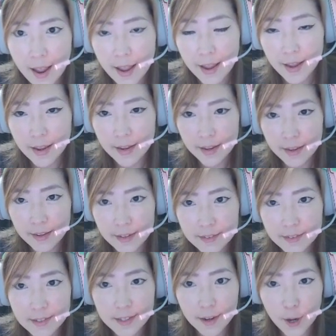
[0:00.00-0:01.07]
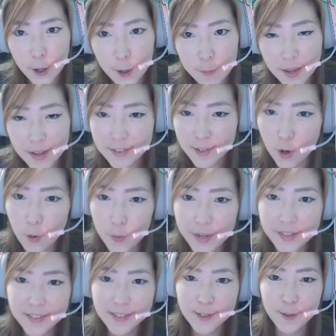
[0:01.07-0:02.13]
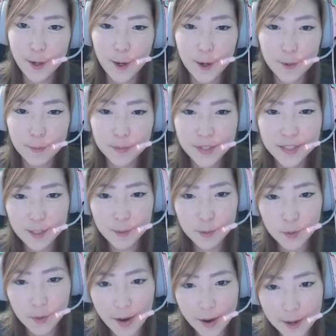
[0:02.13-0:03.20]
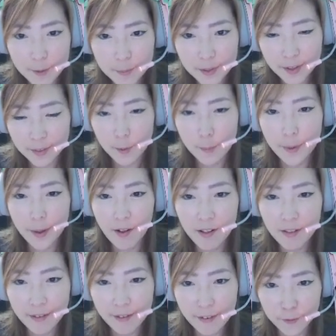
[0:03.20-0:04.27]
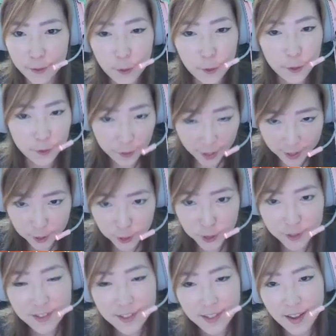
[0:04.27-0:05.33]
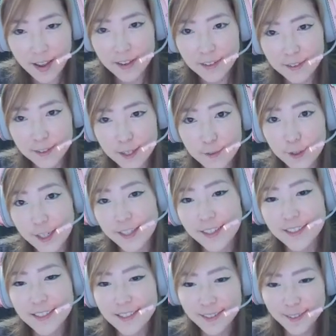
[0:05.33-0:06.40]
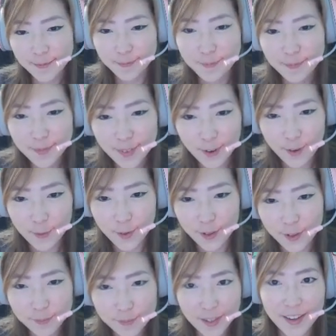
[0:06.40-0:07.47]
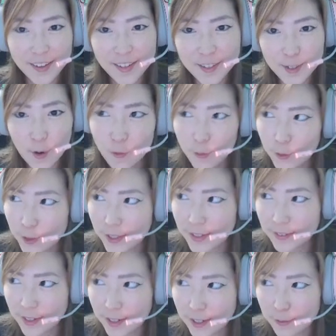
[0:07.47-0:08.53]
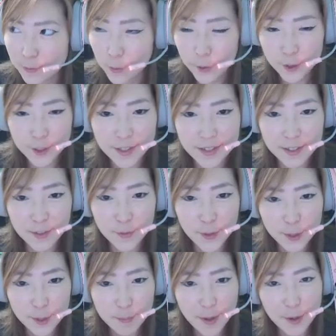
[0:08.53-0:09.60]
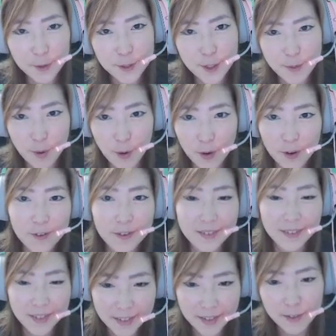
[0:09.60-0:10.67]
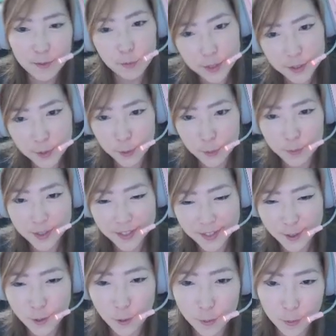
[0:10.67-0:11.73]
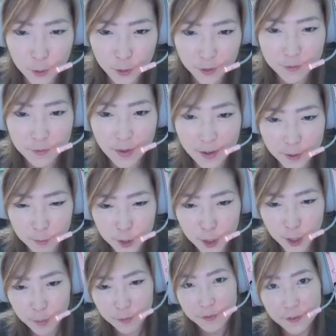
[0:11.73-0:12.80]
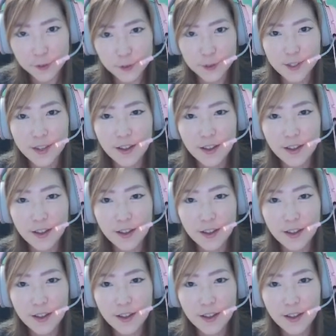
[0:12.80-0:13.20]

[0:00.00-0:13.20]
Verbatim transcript: And as always, please subscribe, hit the bell for notifications, and leave likes. Well, I guess hopefully ForterC is feeling better tomorrow and he resumes his normal item shop reviews.